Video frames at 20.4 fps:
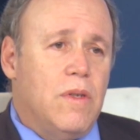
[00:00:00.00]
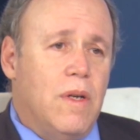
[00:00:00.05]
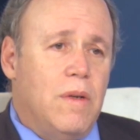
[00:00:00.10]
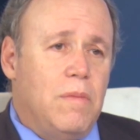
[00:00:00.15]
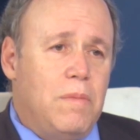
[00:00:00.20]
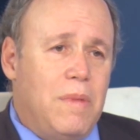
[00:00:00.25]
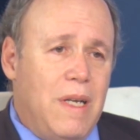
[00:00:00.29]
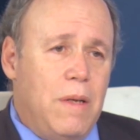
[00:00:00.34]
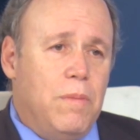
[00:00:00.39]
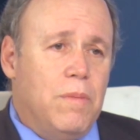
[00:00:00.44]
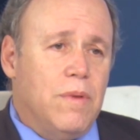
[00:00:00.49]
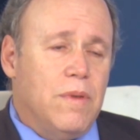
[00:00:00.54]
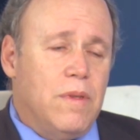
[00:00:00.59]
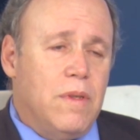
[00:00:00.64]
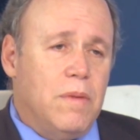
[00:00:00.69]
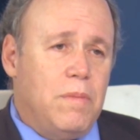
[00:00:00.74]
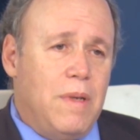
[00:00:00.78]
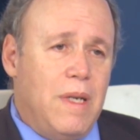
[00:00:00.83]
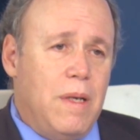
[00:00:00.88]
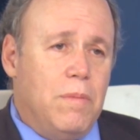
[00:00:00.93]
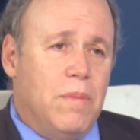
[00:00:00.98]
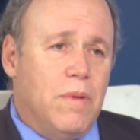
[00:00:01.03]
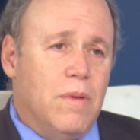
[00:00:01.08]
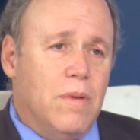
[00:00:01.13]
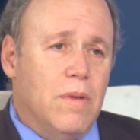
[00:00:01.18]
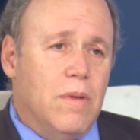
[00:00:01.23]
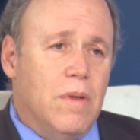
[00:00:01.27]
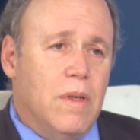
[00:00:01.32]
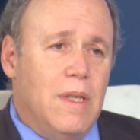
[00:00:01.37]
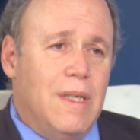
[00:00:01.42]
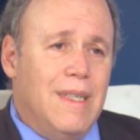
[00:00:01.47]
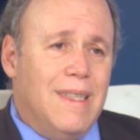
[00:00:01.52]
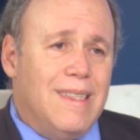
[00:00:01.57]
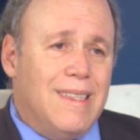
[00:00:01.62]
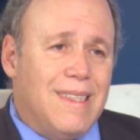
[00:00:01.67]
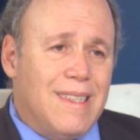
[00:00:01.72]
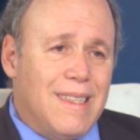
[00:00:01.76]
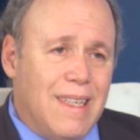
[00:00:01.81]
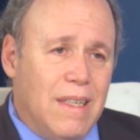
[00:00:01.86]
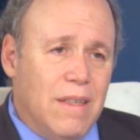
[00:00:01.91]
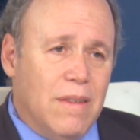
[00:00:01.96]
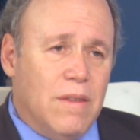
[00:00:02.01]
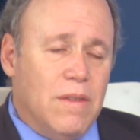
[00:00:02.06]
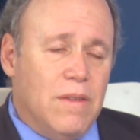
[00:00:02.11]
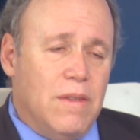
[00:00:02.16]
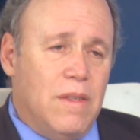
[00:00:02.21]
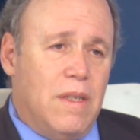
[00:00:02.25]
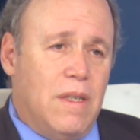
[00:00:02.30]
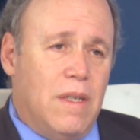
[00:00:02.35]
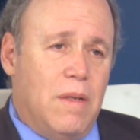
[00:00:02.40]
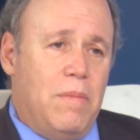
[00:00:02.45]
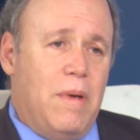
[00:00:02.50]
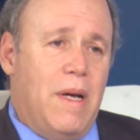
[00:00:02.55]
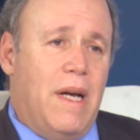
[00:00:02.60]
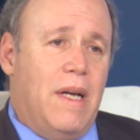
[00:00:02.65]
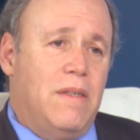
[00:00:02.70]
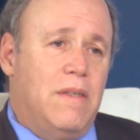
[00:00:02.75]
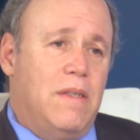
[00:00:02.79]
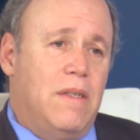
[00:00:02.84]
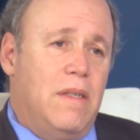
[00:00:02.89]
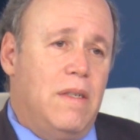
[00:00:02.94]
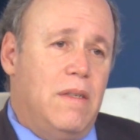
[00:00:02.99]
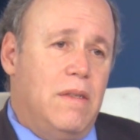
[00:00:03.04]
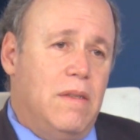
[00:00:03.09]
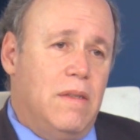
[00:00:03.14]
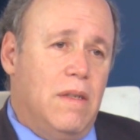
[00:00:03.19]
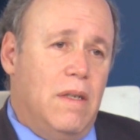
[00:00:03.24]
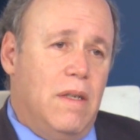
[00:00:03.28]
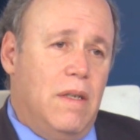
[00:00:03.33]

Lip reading: on people-to-people skills and capacities.